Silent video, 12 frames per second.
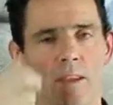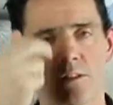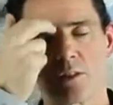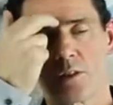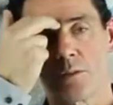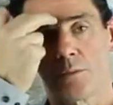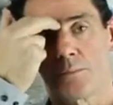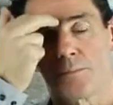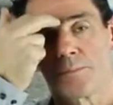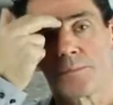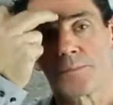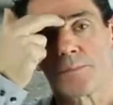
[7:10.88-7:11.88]
So,
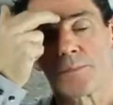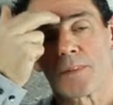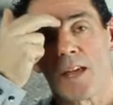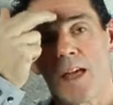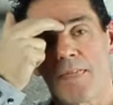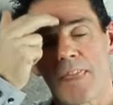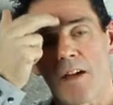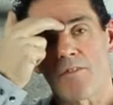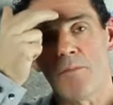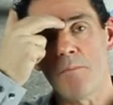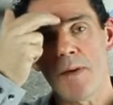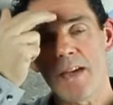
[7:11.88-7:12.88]
that
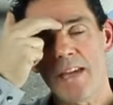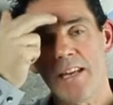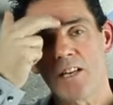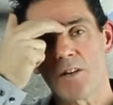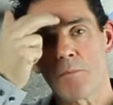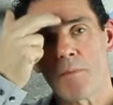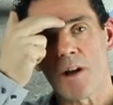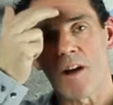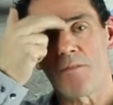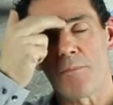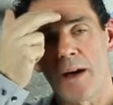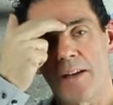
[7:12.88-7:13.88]
remaining number
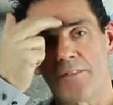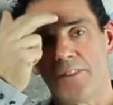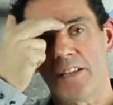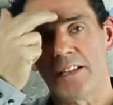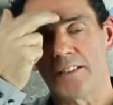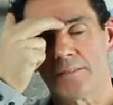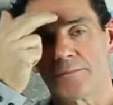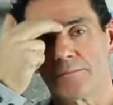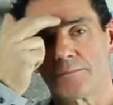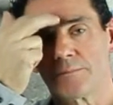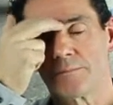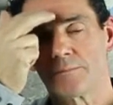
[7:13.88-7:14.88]
of bad feeling.
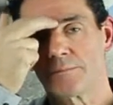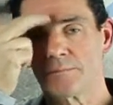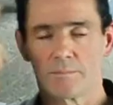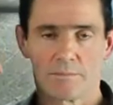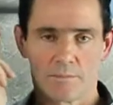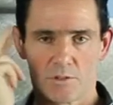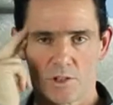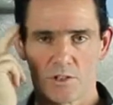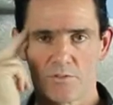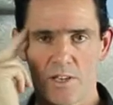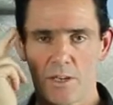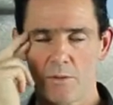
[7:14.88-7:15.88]

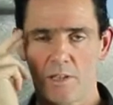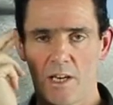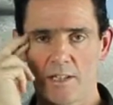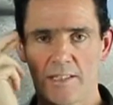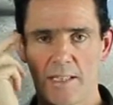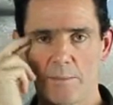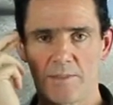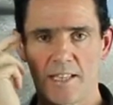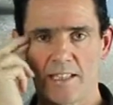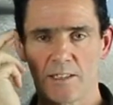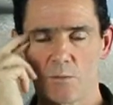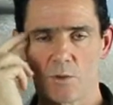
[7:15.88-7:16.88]
Just follow along, keep
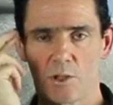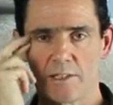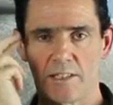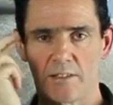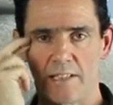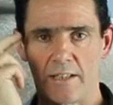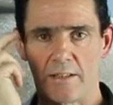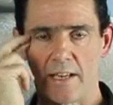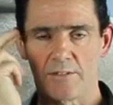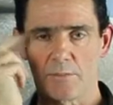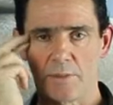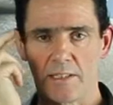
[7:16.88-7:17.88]
saying the words out loud
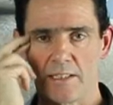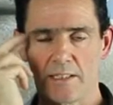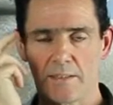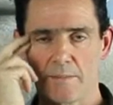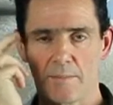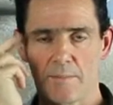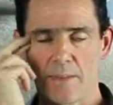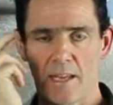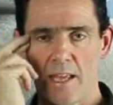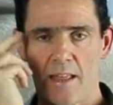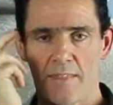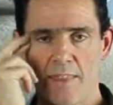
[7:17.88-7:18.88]
after me.
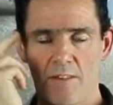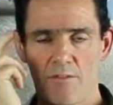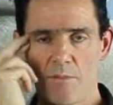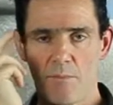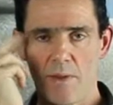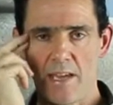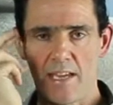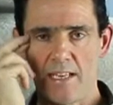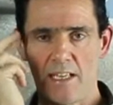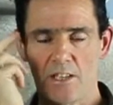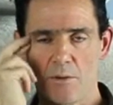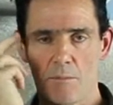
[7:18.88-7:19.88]
That
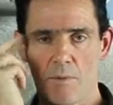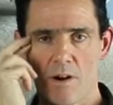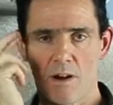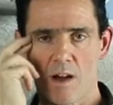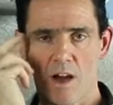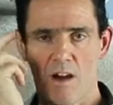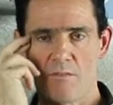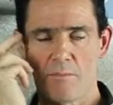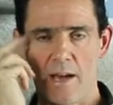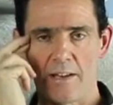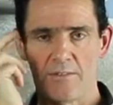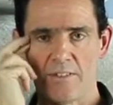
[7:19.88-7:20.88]
remaining number of
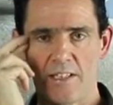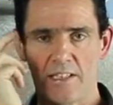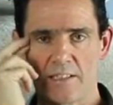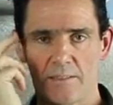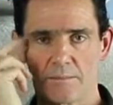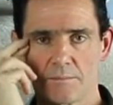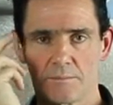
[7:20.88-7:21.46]
bad feeling.